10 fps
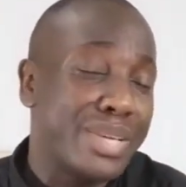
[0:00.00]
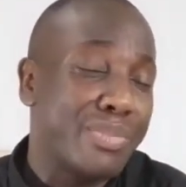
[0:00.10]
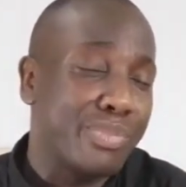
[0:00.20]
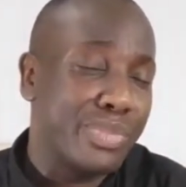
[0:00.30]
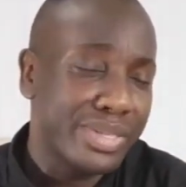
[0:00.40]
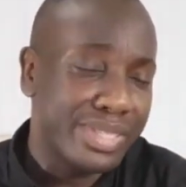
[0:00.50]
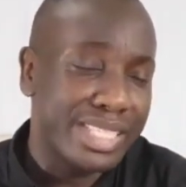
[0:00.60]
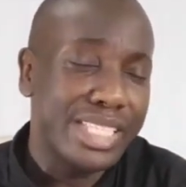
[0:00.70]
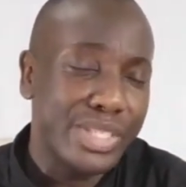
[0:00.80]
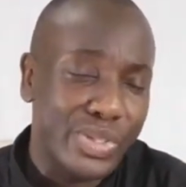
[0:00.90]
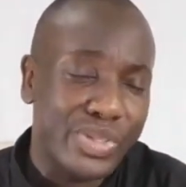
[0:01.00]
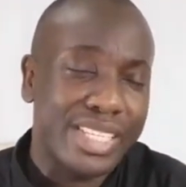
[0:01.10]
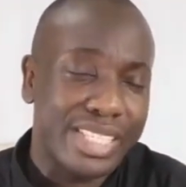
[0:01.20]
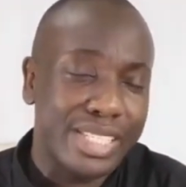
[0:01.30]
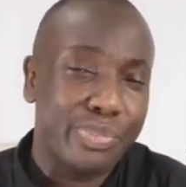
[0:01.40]
the most
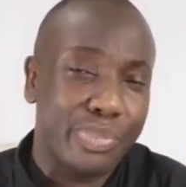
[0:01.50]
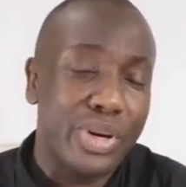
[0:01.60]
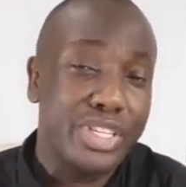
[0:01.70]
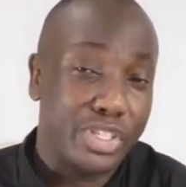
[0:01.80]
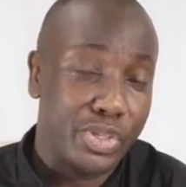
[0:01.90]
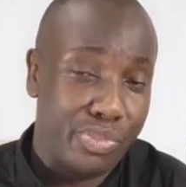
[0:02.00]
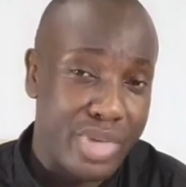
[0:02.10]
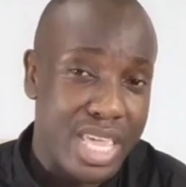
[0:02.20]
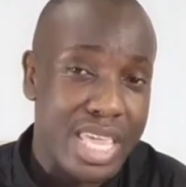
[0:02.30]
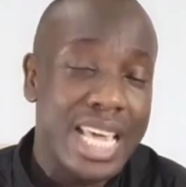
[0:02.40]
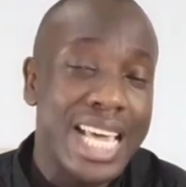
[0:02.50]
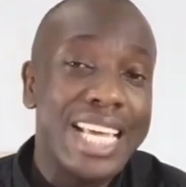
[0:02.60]
interesting point to me,